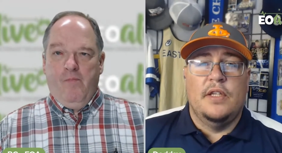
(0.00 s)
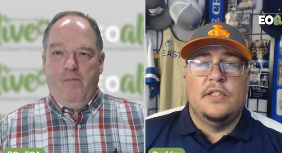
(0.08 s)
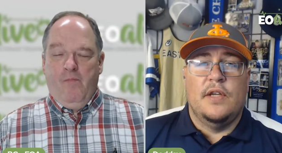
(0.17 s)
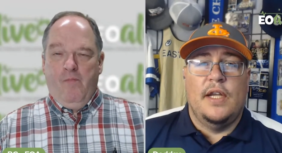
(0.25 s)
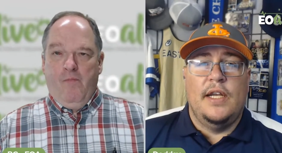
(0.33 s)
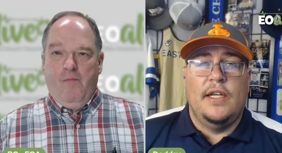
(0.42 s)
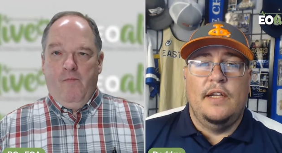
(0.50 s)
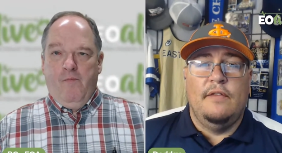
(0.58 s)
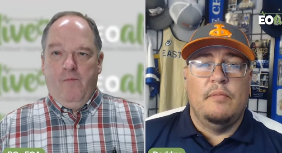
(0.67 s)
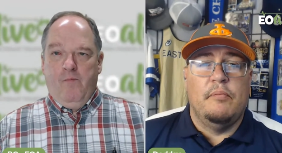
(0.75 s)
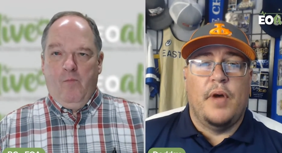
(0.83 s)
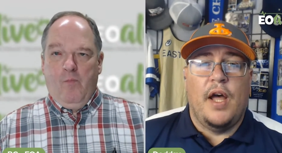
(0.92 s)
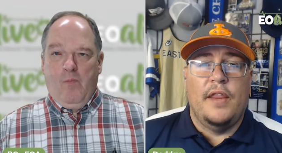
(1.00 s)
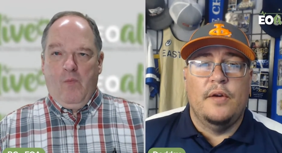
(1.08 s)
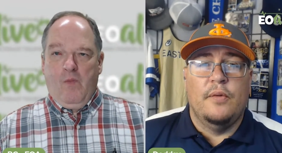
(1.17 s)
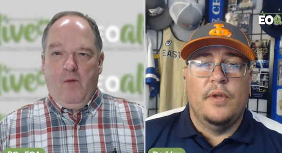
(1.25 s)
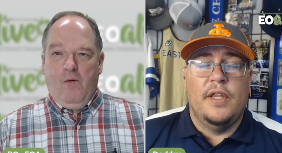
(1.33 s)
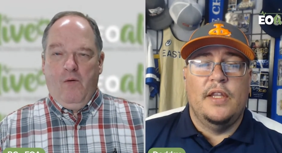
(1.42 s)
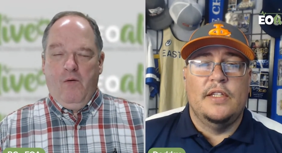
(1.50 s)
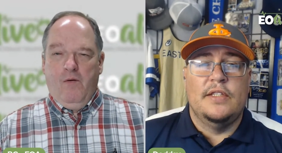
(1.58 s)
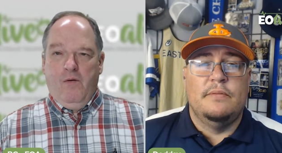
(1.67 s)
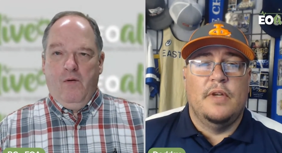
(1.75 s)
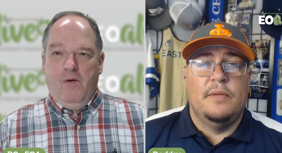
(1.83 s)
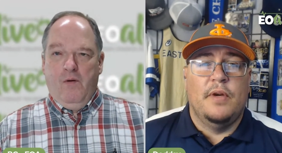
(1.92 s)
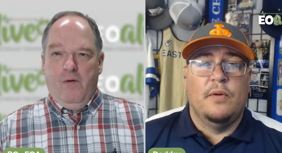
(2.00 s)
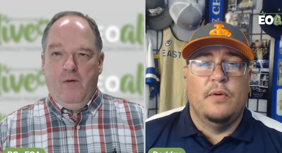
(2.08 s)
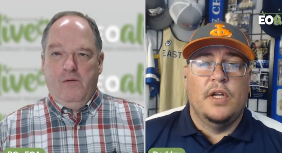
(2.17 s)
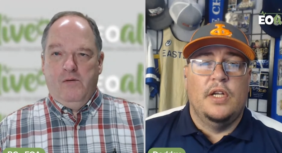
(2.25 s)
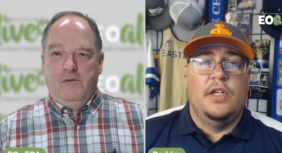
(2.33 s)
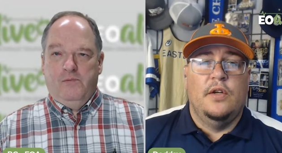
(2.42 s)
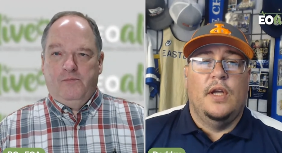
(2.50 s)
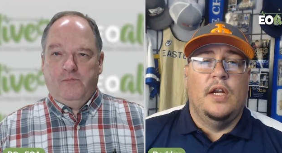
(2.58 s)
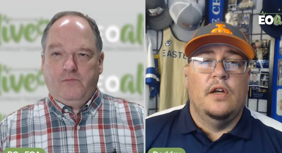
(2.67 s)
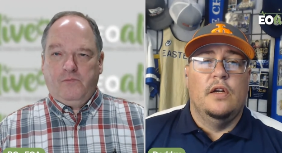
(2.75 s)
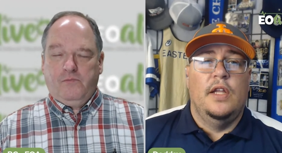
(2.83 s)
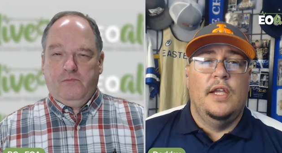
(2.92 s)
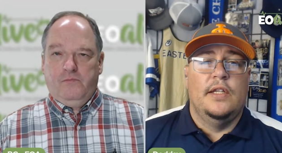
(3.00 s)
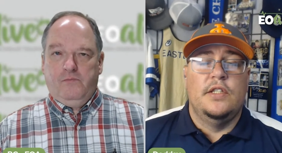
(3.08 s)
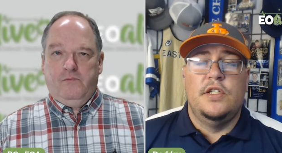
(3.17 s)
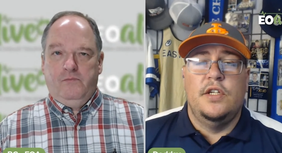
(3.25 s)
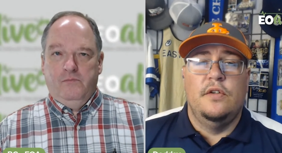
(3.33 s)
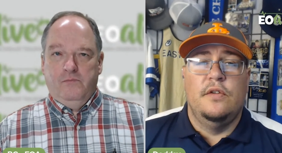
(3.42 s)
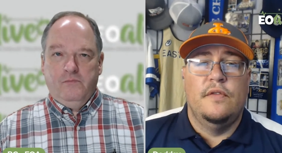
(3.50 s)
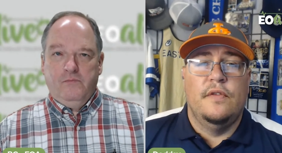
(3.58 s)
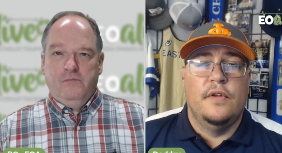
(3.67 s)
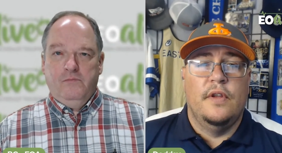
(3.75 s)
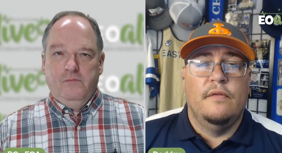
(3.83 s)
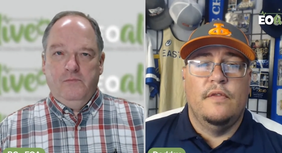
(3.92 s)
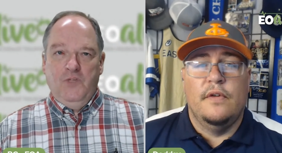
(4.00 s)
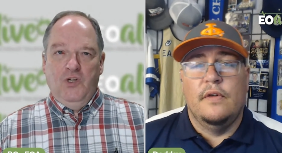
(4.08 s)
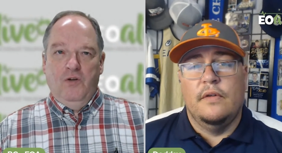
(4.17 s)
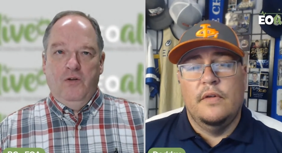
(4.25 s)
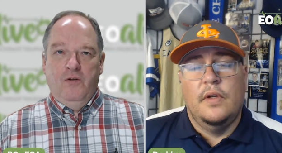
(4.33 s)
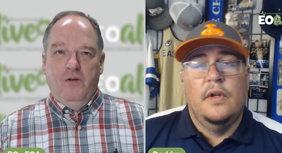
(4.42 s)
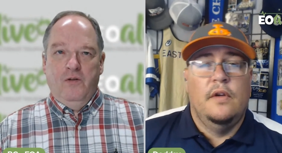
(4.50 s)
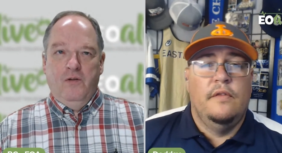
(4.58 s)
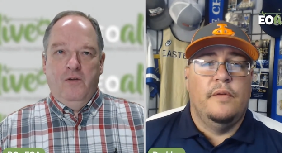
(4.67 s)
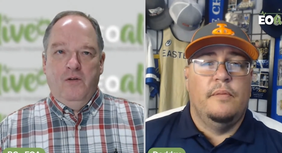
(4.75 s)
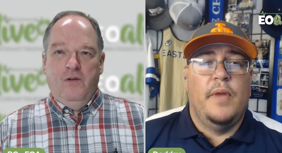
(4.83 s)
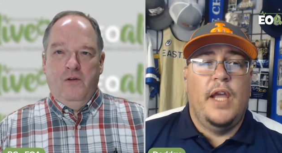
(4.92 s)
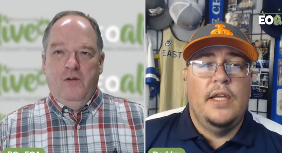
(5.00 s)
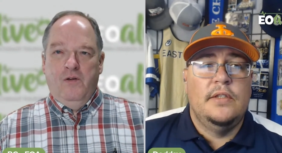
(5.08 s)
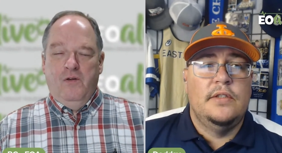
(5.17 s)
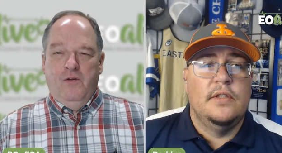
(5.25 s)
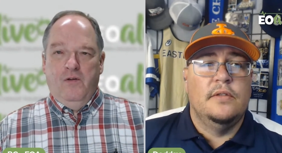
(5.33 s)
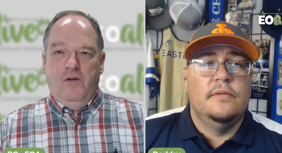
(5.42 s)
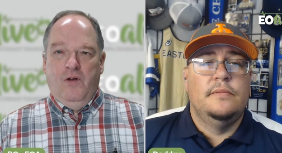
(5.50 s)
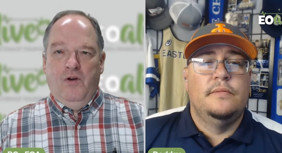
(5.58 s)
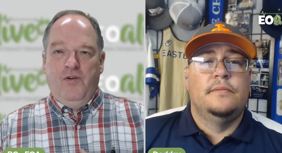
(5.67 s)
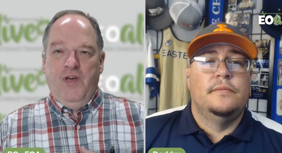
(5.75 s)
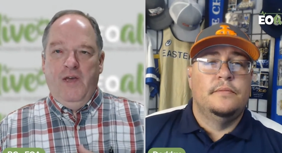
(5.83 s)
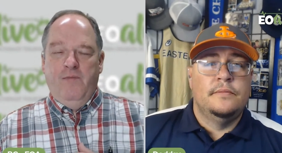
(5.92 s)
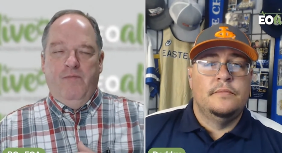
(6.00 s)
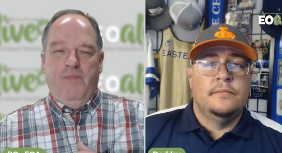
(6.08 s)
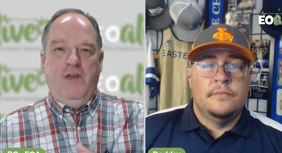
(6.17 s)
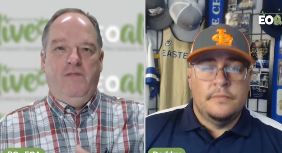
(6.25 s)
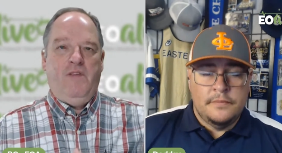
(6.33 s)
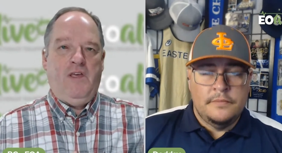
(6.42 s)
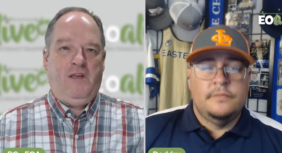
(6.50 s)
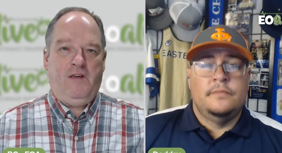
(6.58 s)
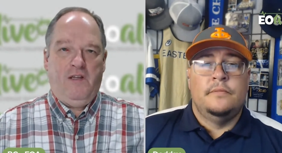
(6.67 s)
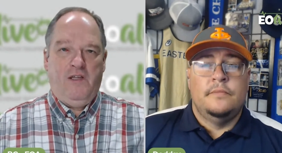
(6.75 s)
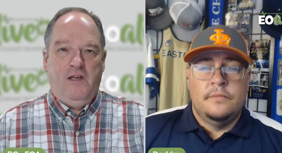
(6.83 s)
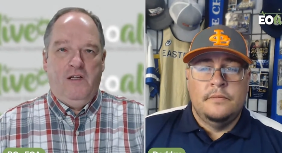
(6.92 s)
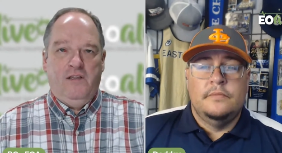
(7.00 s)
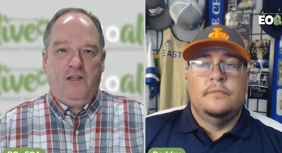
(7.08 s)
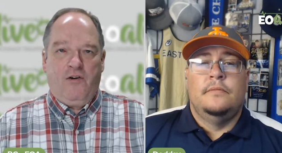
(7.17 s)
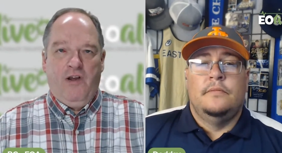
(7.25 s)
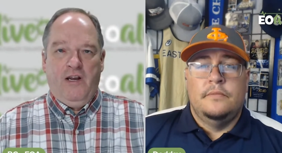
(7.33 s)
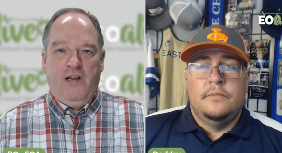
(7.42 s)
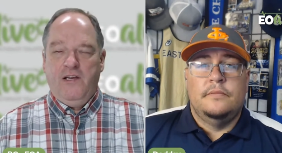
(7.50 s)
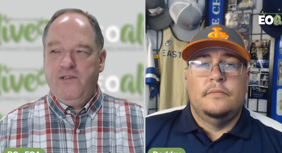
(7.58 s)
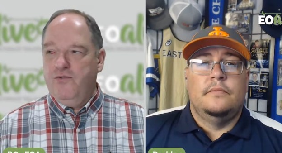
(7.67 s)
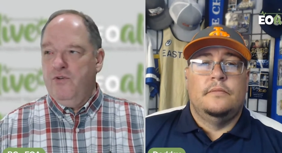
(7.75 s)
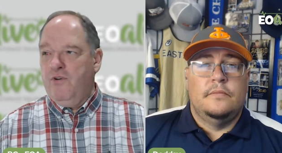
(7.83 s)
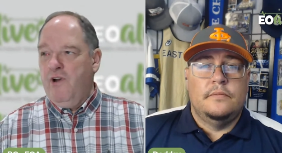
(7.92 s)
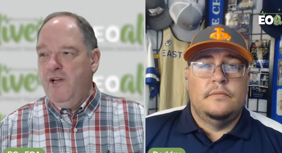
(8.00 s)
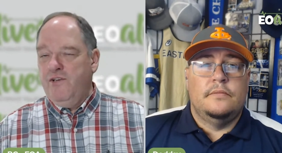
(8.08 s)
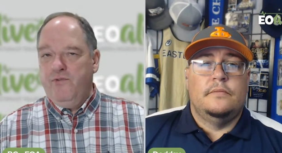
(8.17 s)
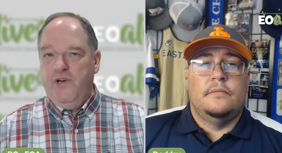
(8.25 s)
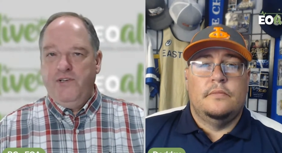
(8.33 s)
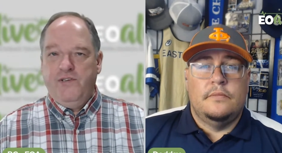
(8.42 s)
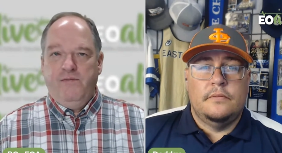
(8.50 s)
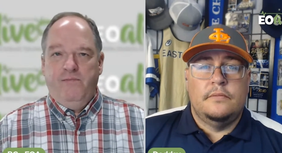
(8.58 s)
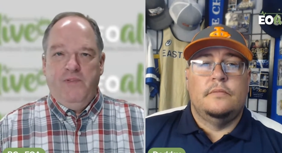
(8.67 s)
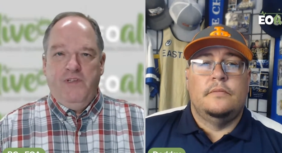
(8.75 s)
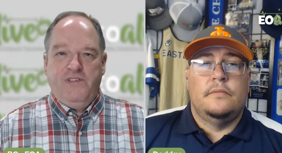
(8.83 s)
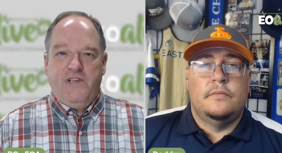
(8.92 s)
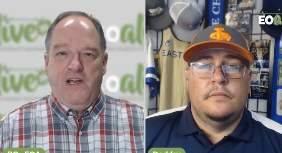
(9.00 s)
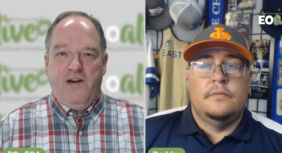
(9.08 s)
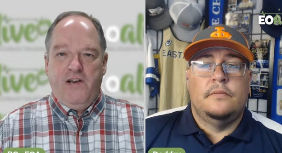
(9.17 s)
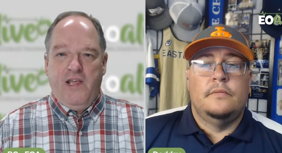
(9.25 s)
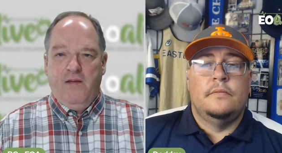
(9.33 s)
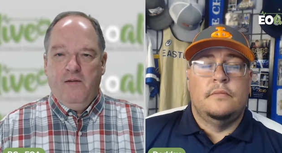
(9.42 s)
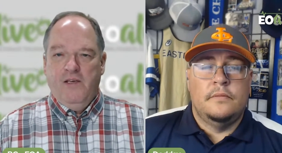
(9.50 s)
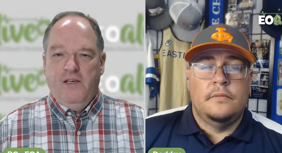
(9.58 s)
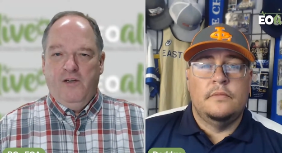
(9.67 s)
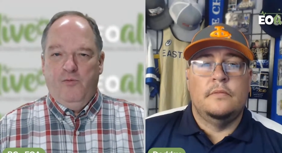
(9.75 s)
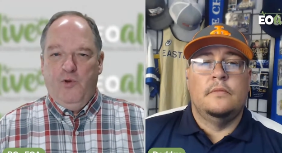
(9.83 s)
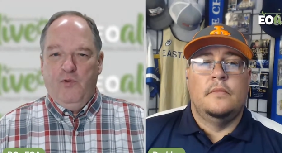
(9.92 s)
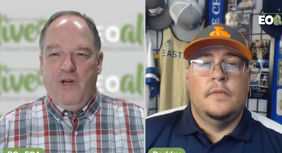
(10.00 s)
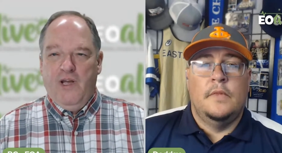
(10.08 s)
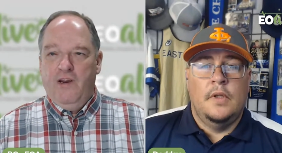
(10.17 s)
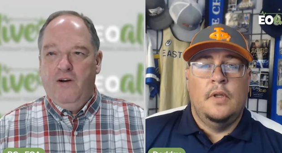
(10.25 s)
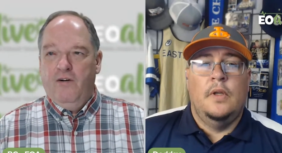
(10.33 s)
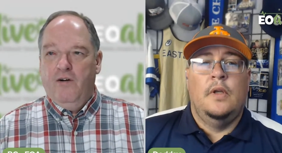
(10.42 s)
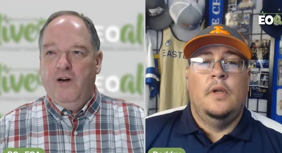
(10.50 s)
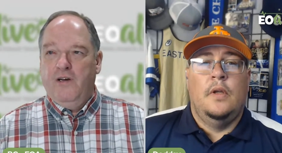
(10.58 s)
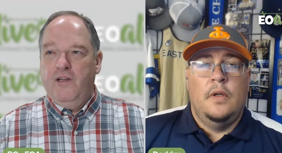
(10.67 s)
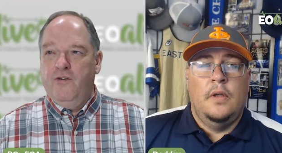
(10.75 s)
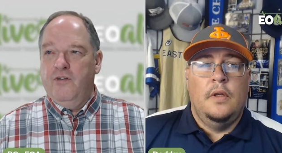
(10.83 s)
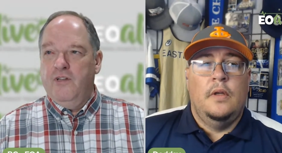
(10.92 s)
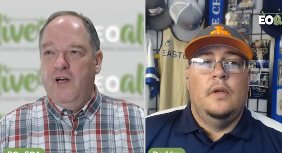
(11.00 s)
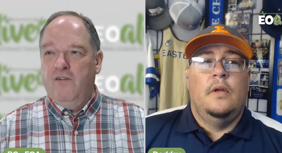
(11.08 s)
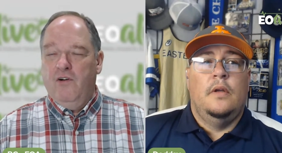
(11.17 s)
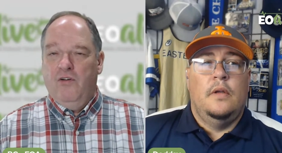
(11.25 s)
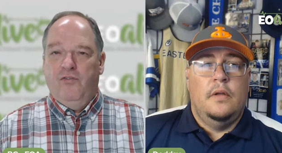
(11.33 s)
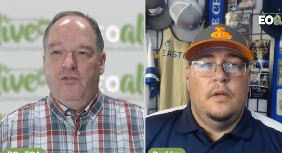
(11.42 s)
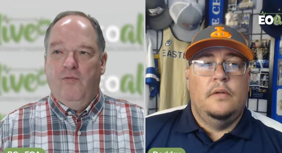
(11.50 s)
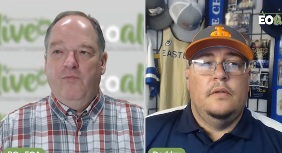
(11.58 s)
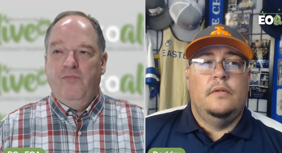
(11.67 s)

Speaker 1: month, so I didn't even bother with it this month. But we're going to do it early in June for for for May. So
Speaker 2: okay, and then uh, La Grande High School graduation this Saturday will be right here on EO Live also.